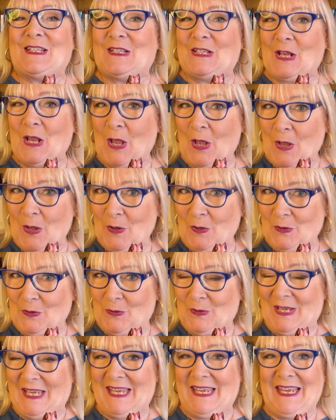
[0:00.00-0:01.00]

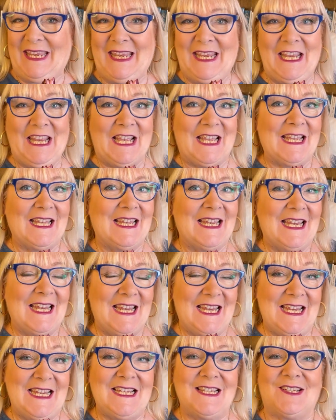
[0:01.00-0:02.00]
So here
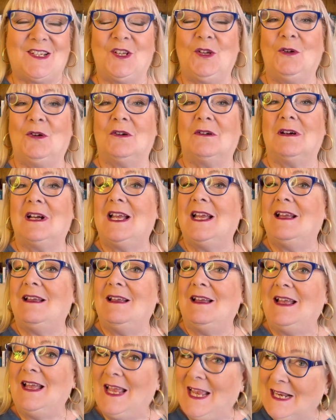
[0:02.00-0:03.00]
is your
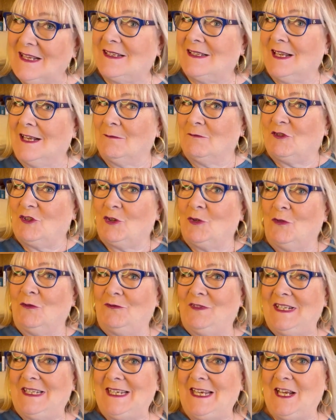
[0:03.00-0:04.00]
heads up
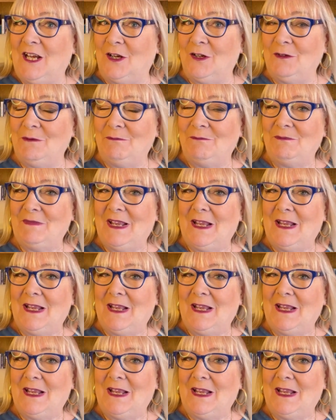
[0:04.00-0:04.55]
short video